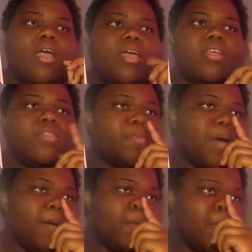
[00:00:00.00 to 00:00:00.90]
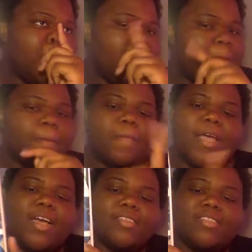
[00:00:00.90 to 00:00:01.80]
It's probably,
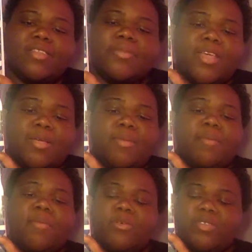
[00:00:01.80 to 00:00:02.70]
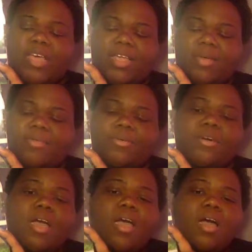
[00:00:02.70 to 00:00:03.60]
like I said at the beginning, my most hated
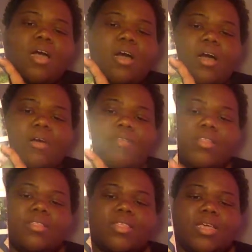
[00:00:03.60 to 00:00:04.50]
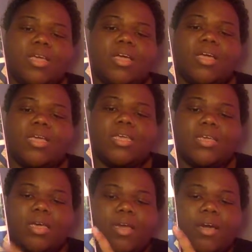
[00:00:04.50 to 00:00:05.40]
book of the
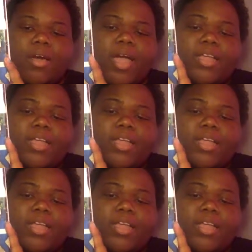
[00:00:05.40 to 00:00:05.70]
year.